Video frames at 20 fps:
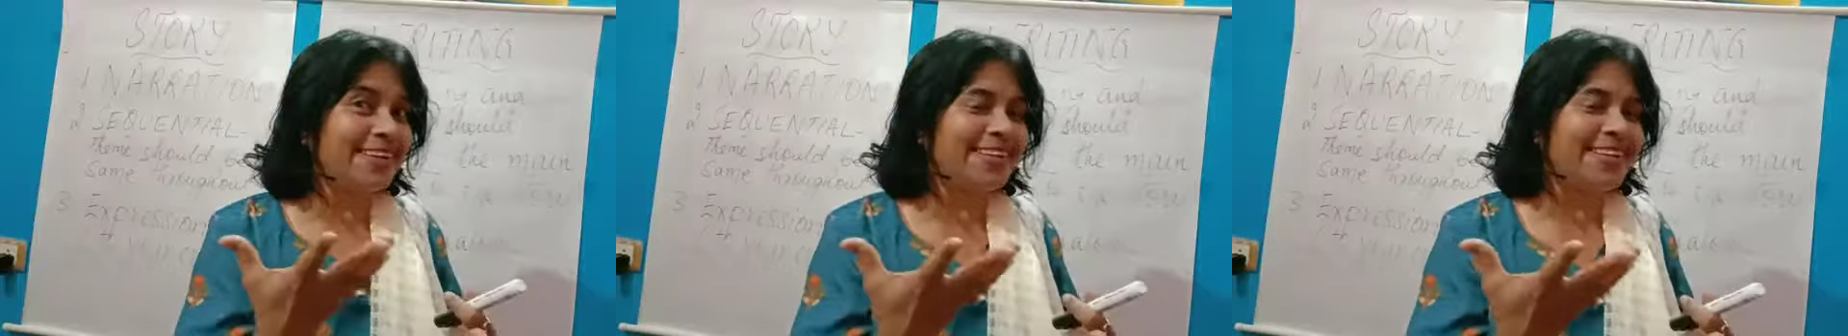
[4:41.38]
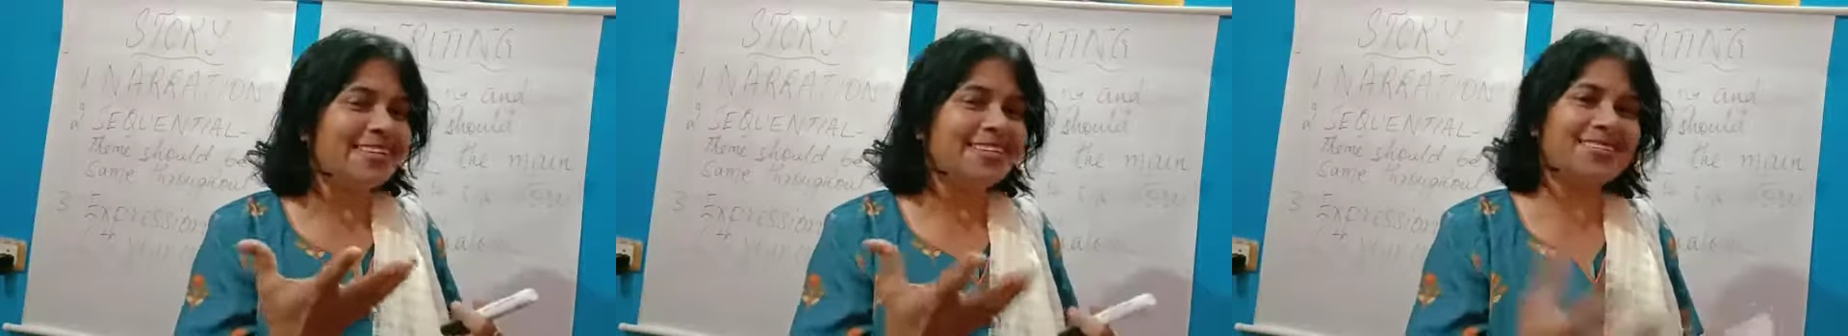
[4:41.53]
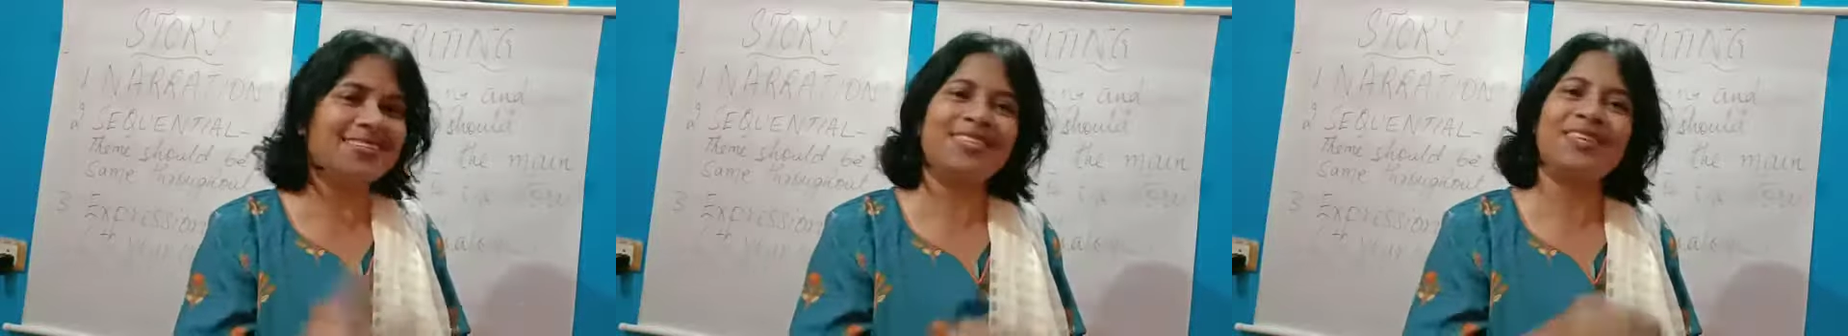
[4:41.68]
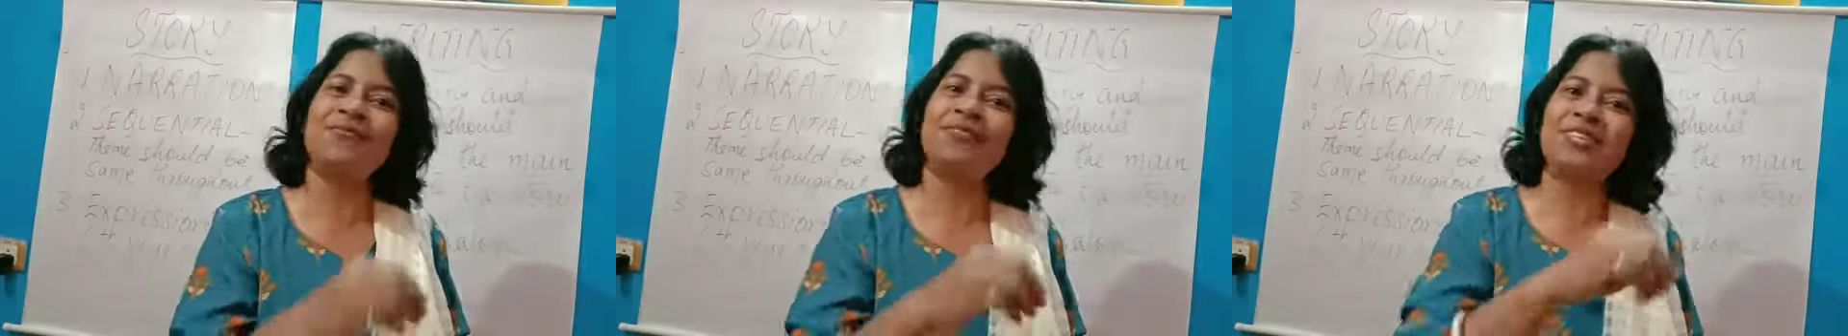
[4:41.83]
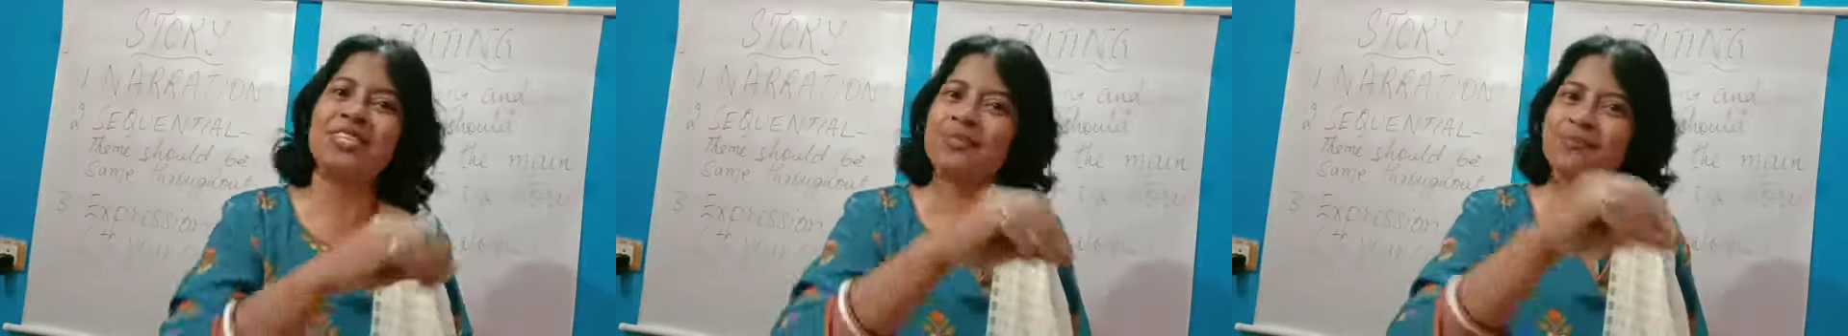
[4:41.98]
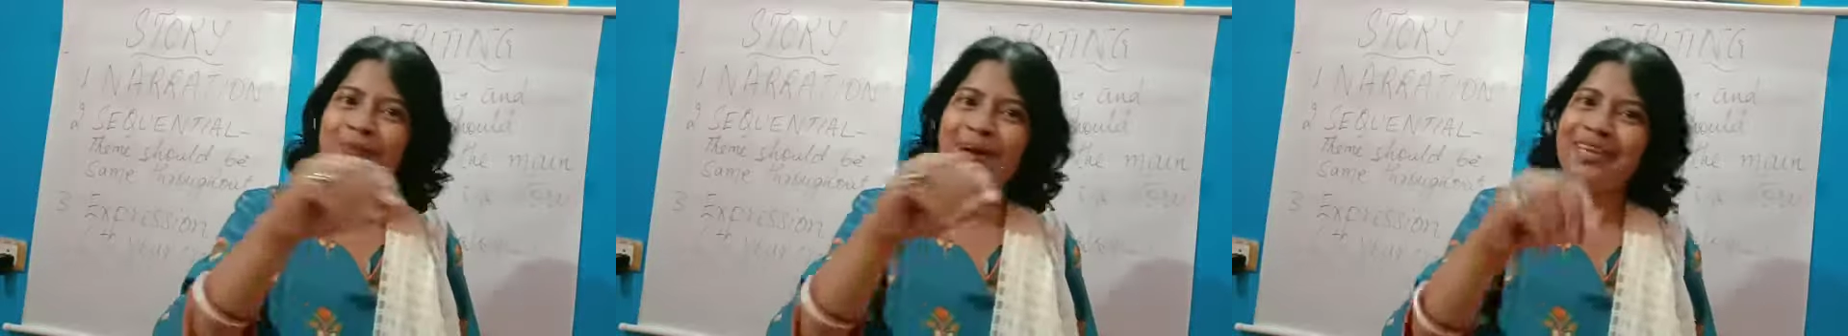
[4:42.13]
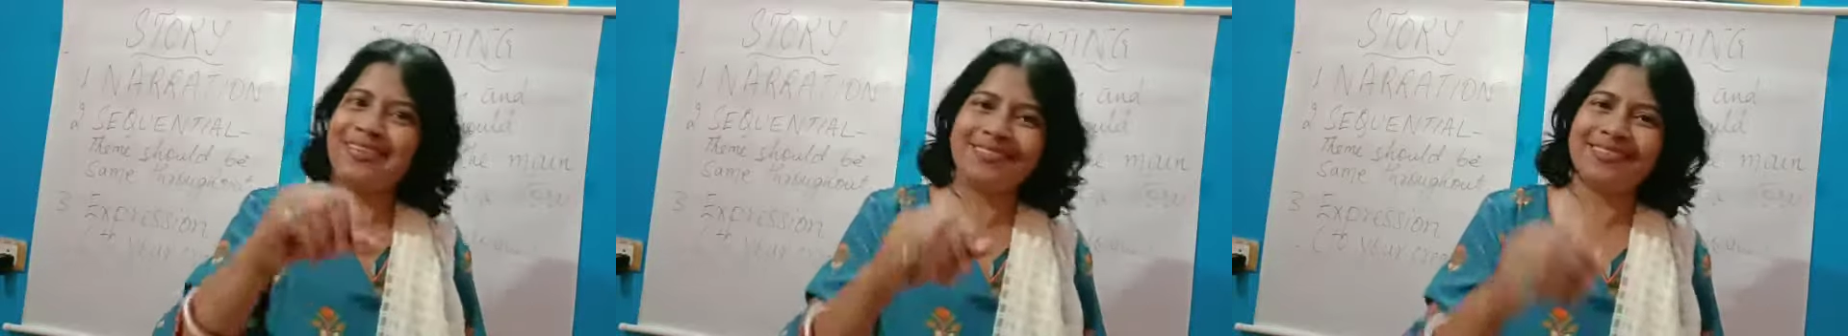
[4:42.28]
tasty with
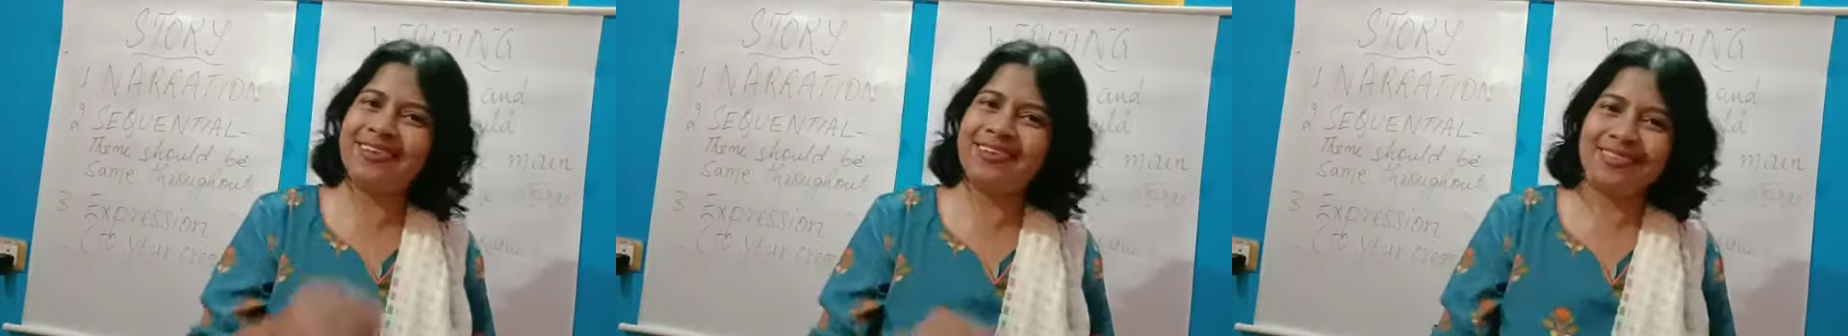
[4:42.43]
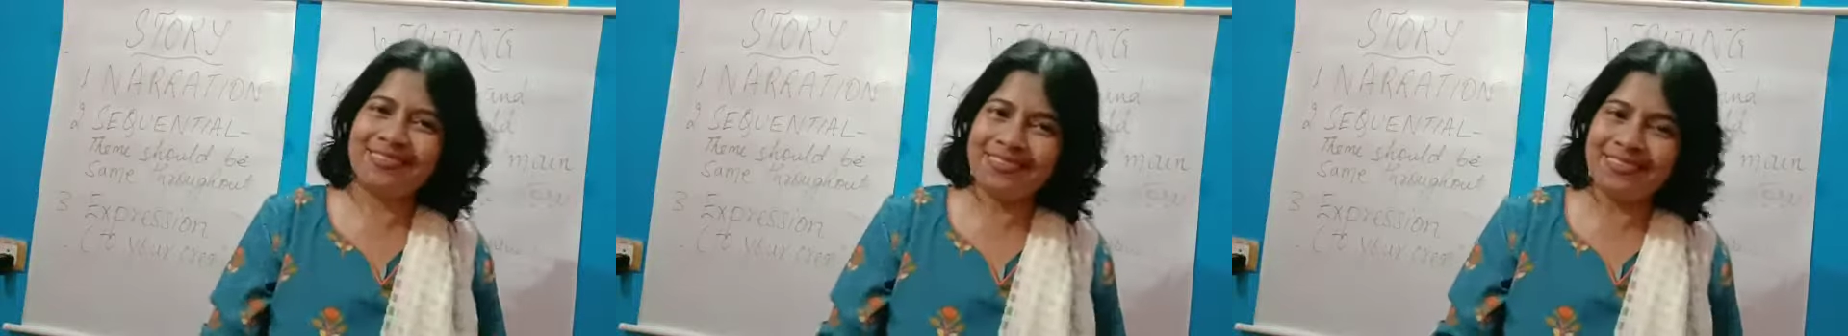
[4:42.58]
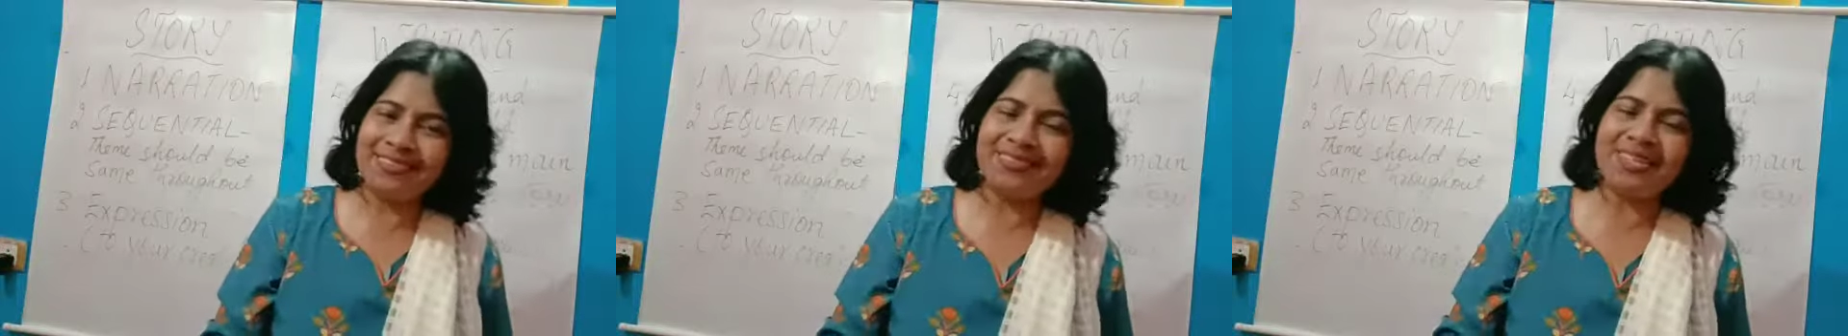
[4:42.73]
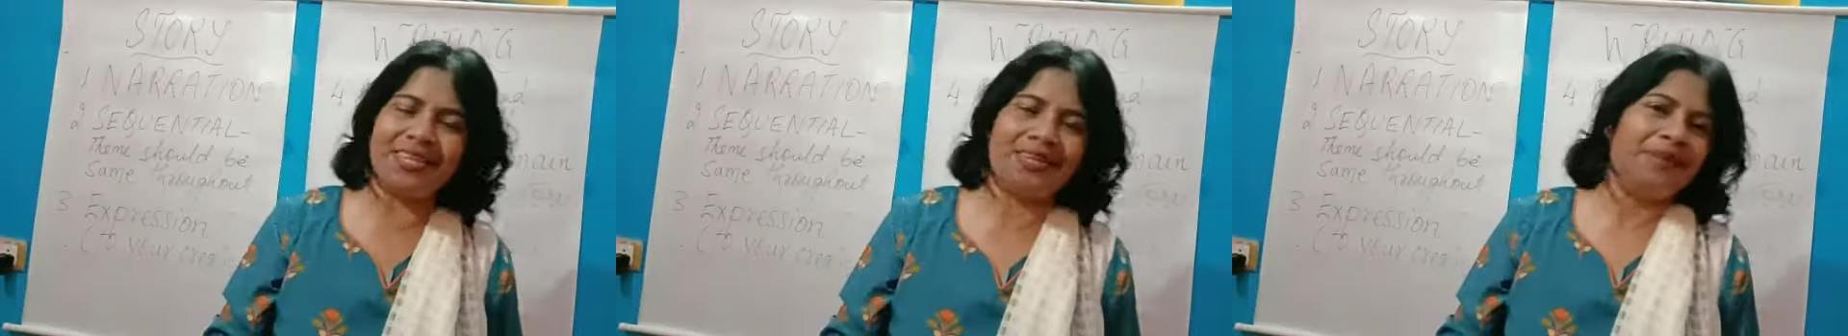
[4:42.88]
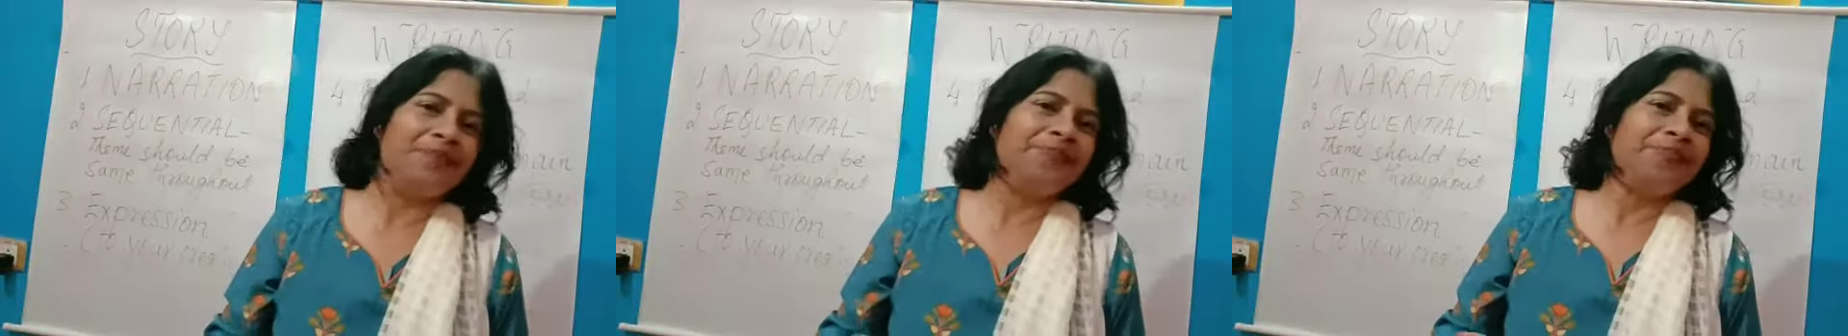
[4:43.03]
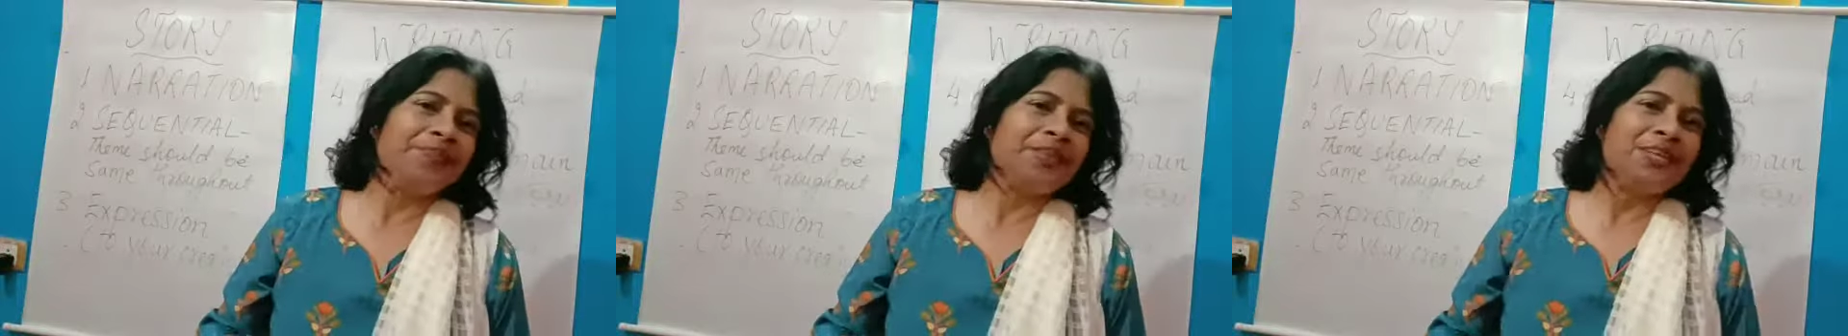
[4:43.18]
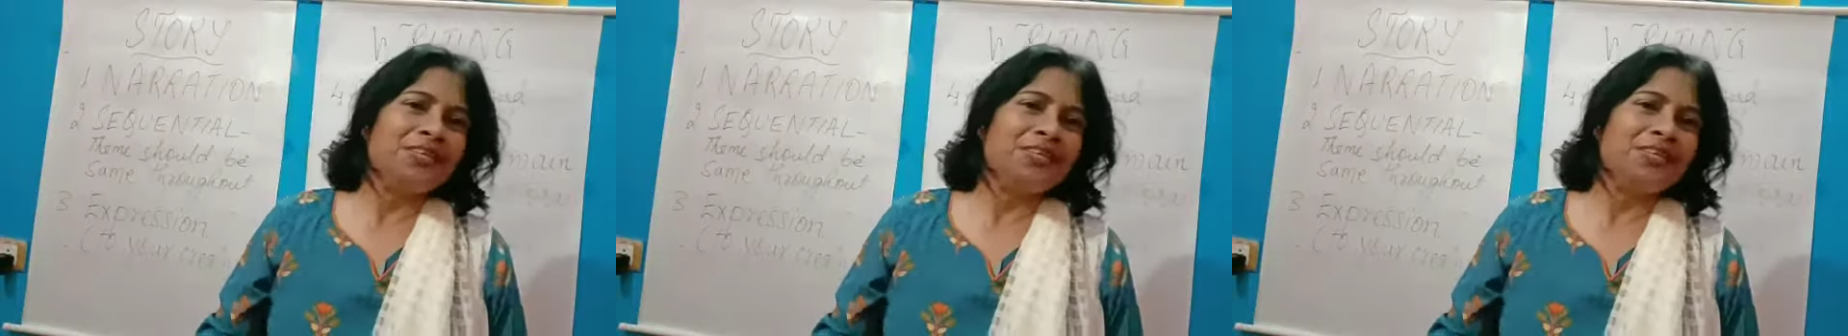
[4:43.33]
spicing, isn't it?